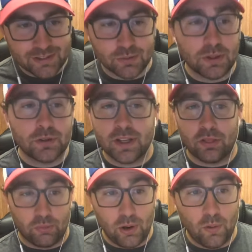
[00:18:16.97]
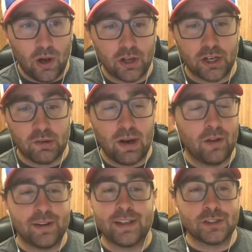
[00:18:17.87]
this one you can throw all year
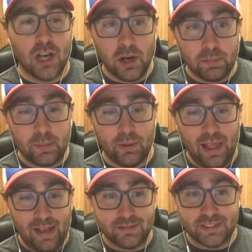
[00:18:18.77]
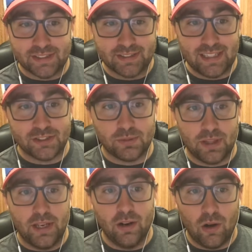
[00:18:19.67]
round, and a ton of people have success
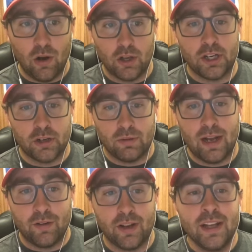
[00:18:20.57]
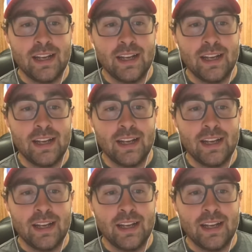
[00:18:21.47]
with it all year round.